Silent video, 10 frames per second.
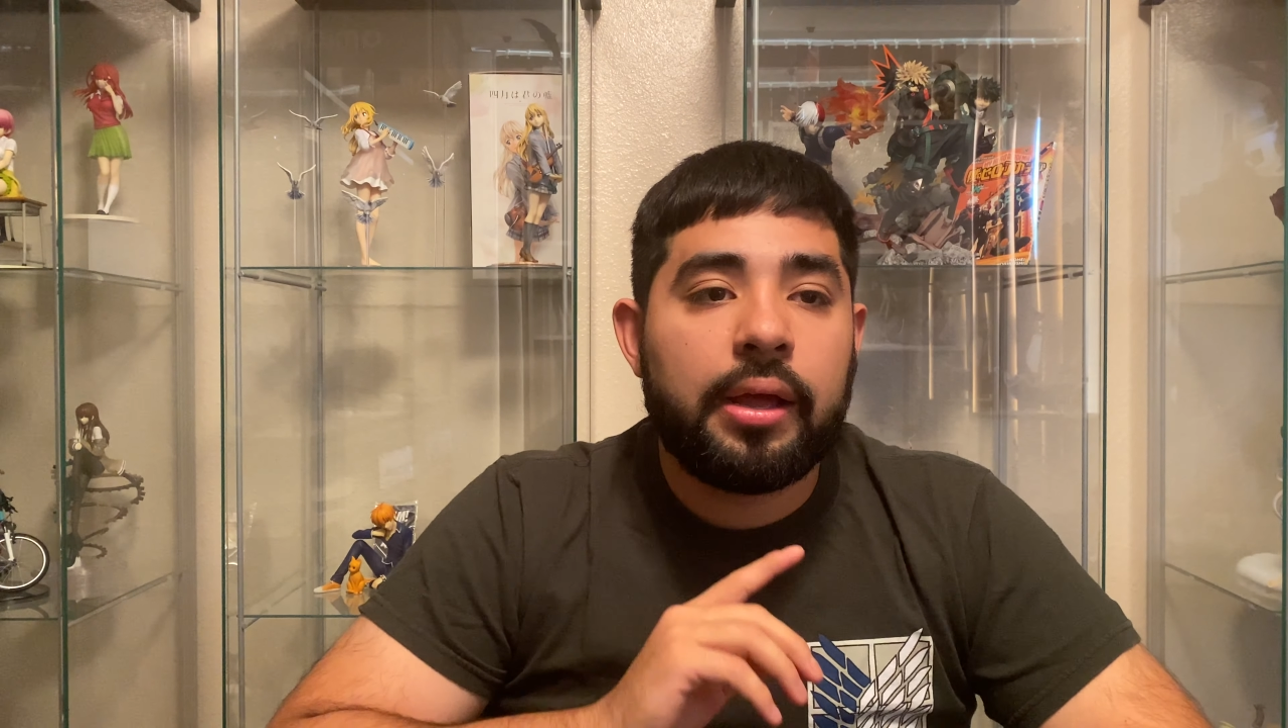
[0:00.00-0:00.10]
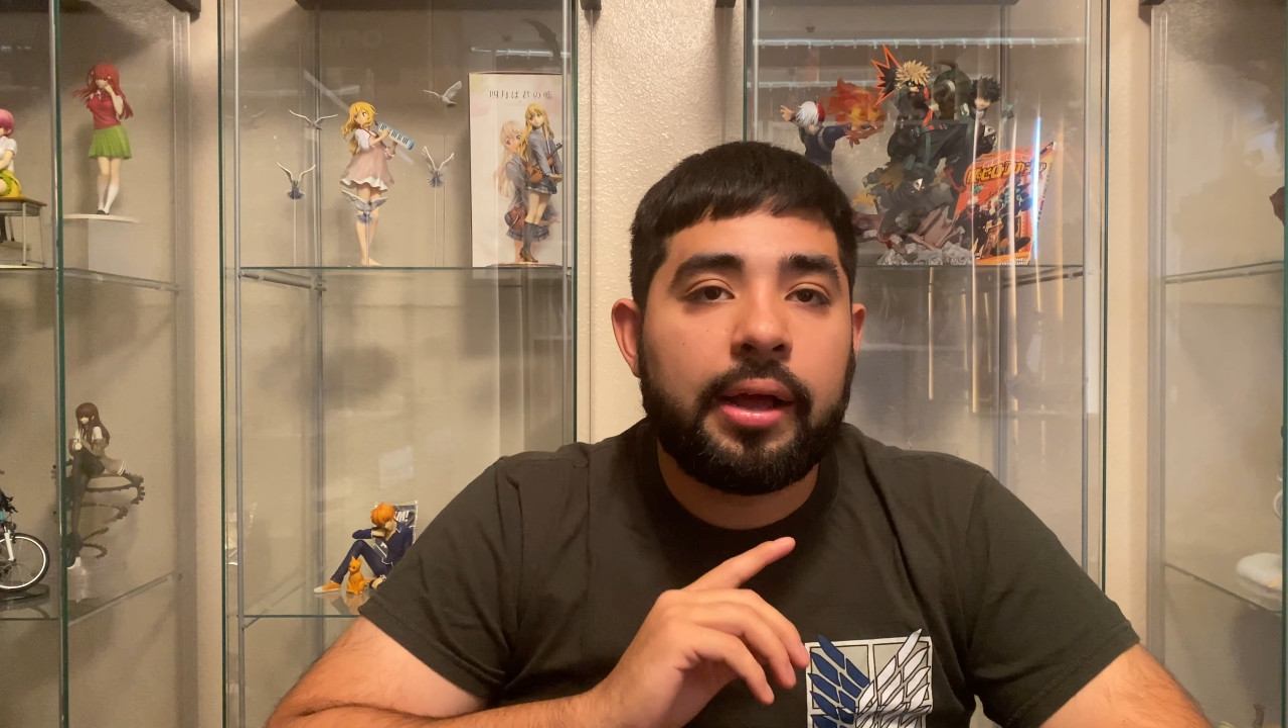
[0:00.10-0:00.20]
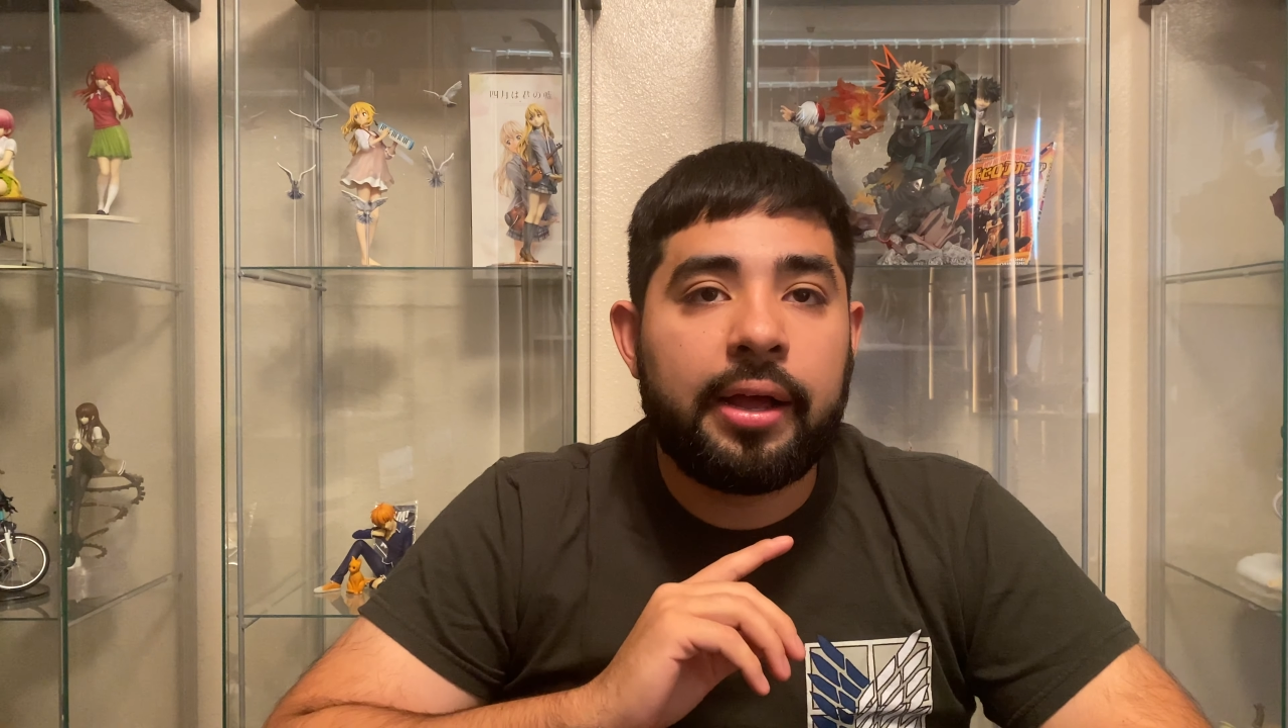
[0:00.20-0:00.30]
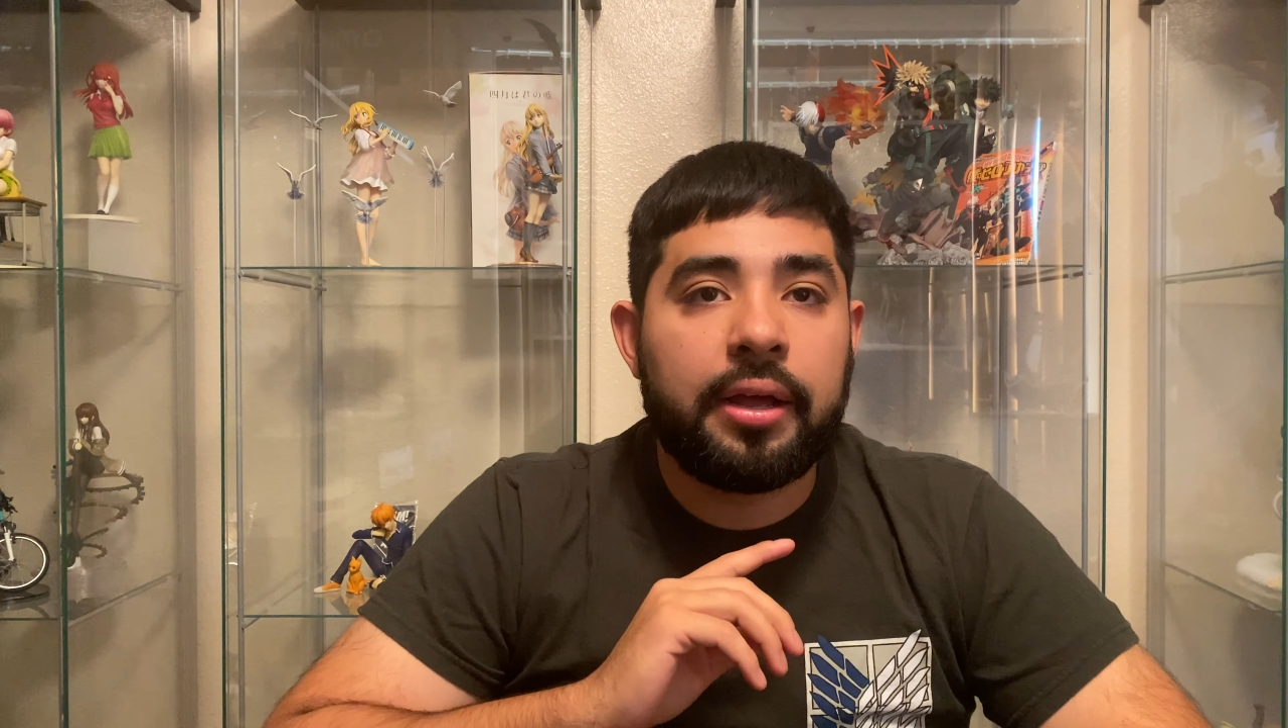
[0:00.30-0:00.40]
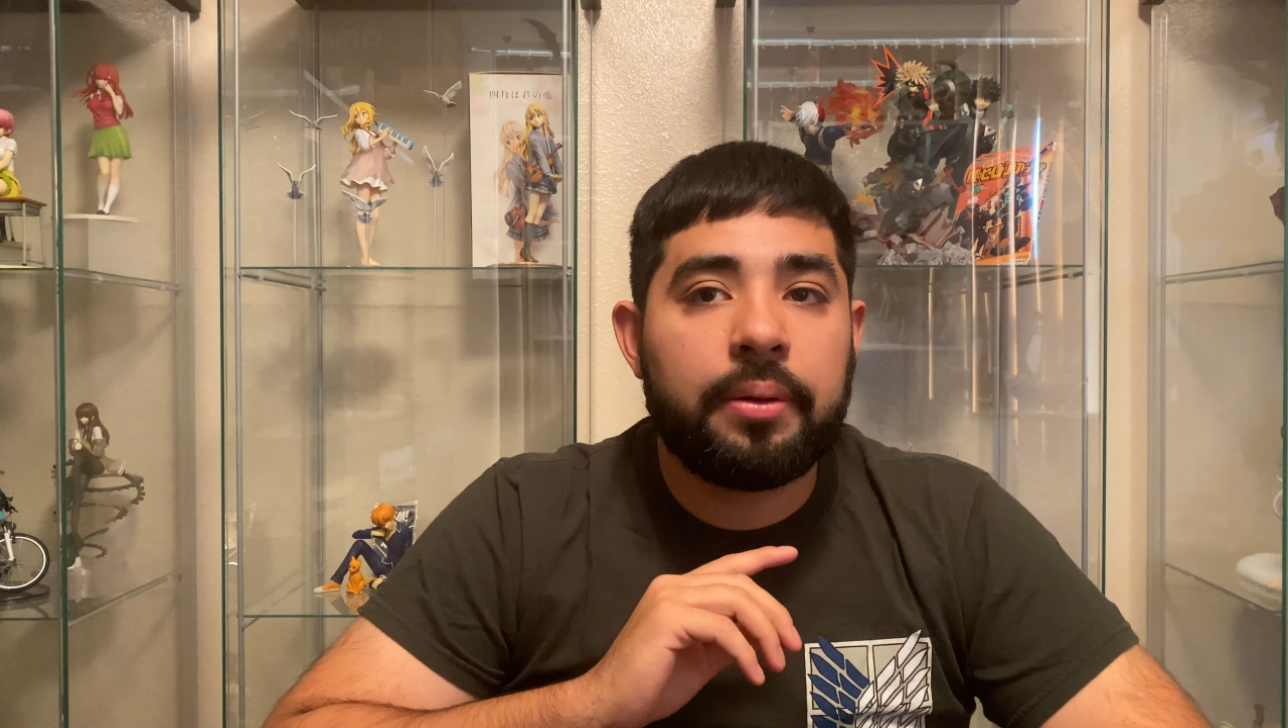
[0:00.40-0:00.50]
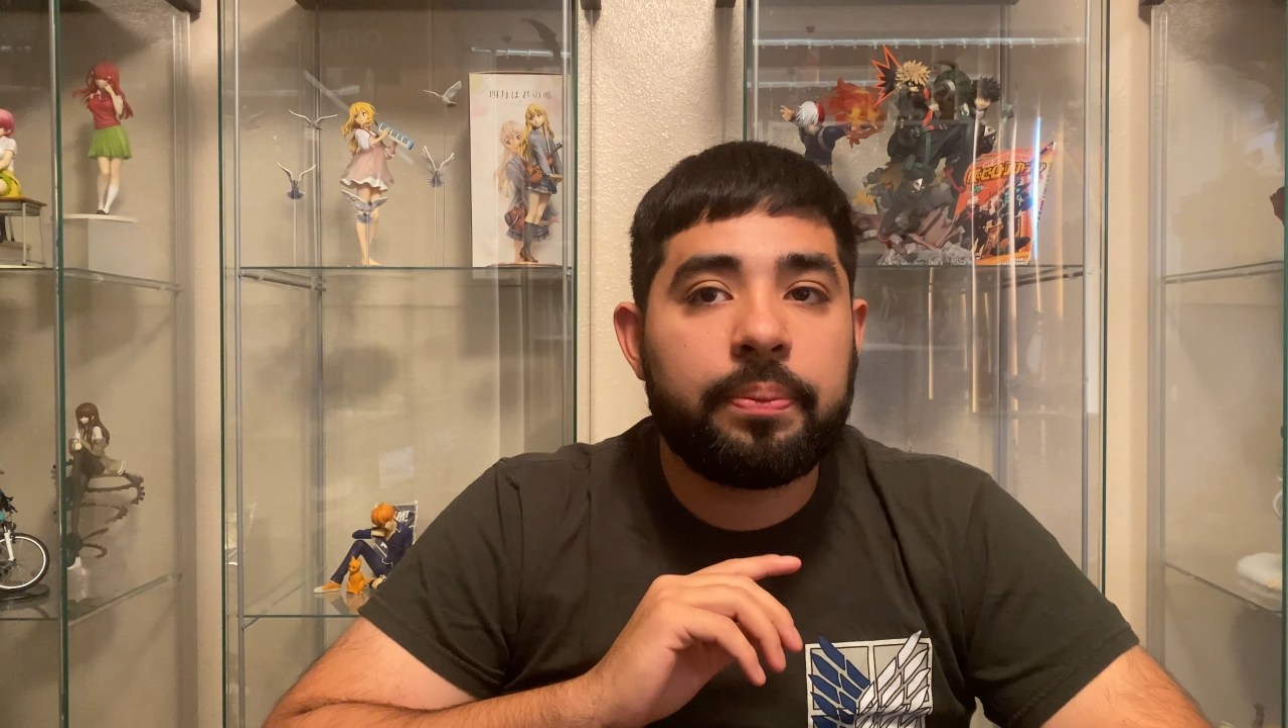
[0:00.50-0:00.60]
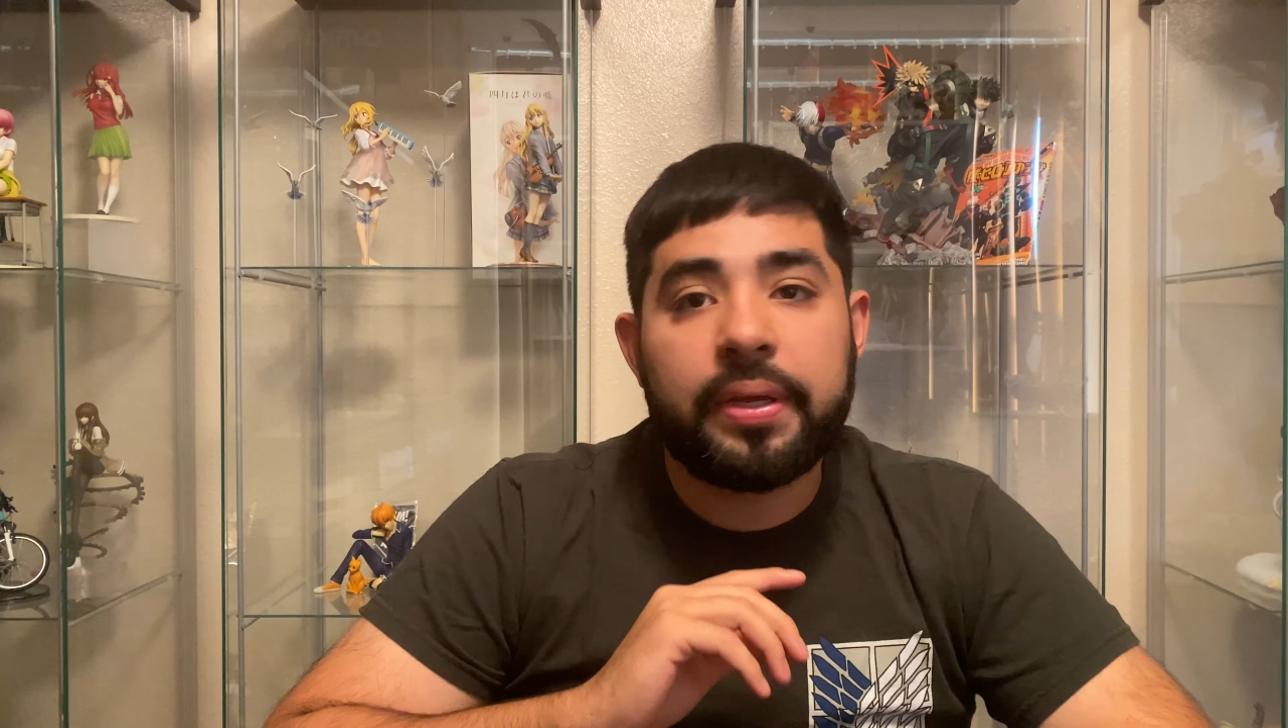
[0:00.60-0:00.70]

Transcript: um,